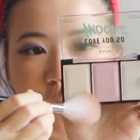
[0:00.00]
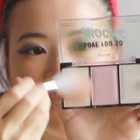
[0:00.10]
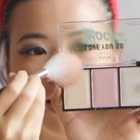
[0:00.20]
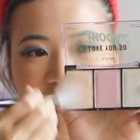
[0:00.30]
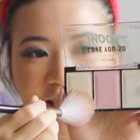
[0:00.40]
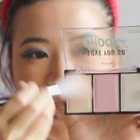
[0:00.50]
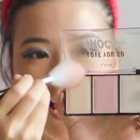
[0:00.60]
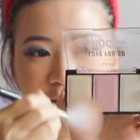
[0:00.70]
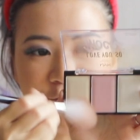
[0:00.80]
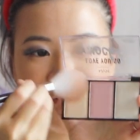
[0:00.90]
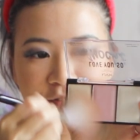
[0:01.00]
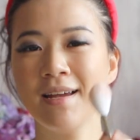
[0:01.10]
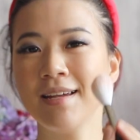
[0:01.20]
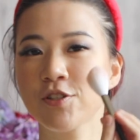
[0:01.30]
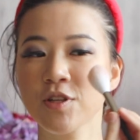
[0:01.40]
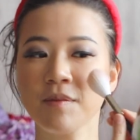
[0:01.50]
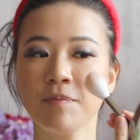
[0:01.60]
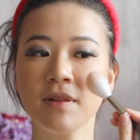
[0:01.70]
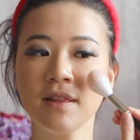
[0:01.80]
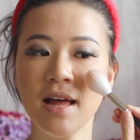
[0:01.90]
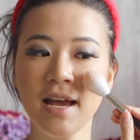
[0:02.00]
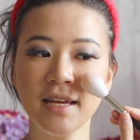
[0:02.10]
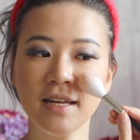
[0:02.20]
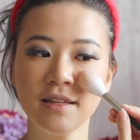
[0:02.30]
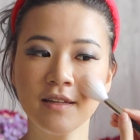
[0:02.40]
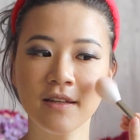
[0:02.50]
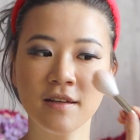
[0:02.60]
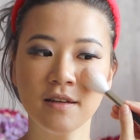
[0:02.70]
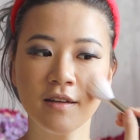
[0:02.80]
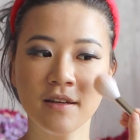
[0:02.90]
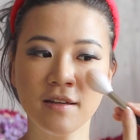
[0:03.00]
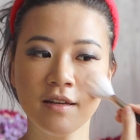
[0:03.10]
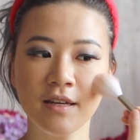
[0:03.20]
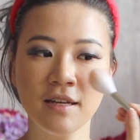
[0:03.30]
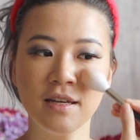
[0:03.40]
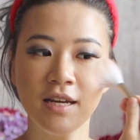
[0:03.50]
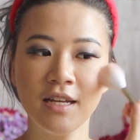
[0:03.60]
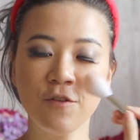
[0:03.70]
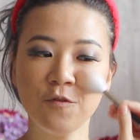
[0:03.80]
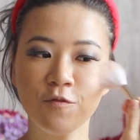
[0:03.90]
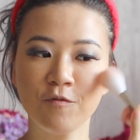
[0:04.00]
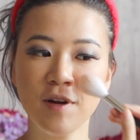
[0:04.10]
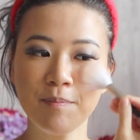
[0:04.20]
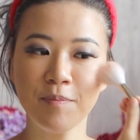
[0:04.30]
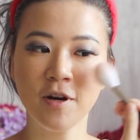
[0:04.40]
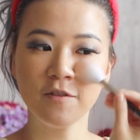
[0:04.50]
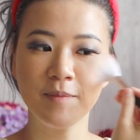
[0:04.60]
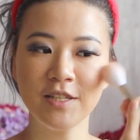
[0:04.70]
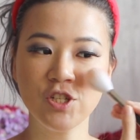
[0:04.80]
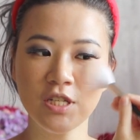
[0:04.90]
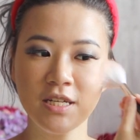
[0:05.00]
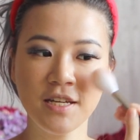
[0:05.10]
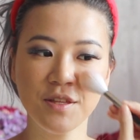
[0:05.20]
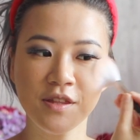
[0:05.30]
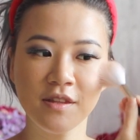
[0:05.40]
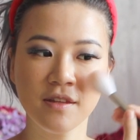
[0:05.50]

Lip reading: from Lit Life and just apply it in the front part of my cheeks.